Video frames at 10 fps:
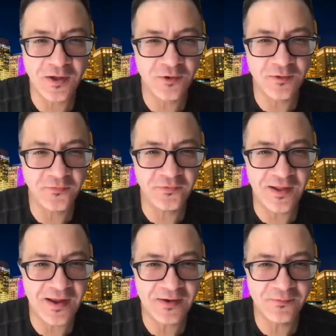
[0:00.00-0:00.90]
you on the
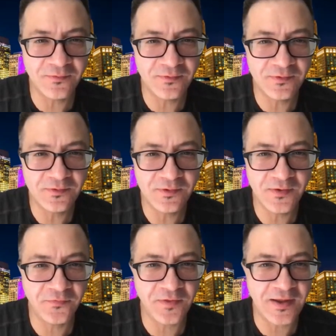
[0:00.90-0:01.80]
fly
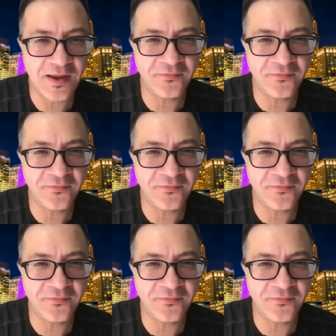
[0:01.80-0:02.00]
if they can't